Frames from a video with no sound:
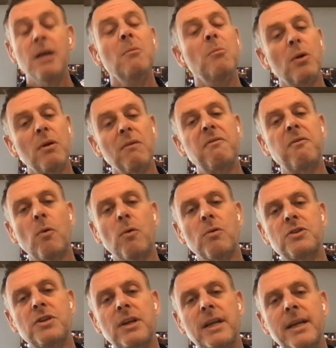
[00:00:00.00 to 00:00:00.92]
But
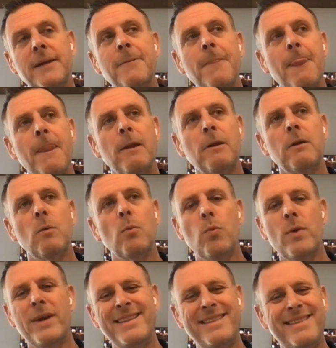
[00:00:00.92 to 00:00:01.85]
unfortunately,
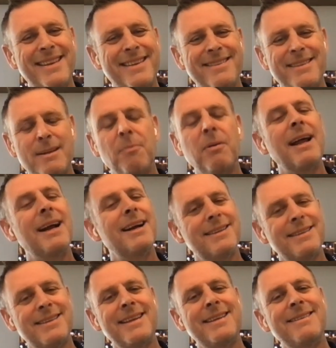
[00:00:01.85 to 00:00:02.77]
the
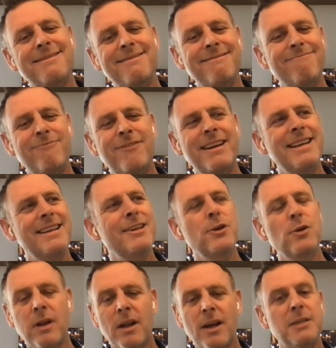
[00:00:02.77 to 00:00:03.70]
players didn't really
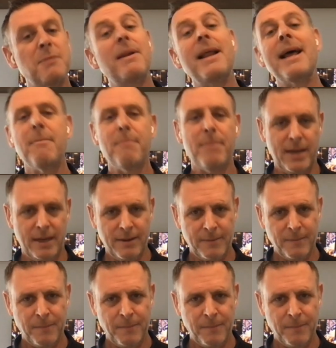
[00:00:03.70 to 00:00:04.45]
utilize a plan B.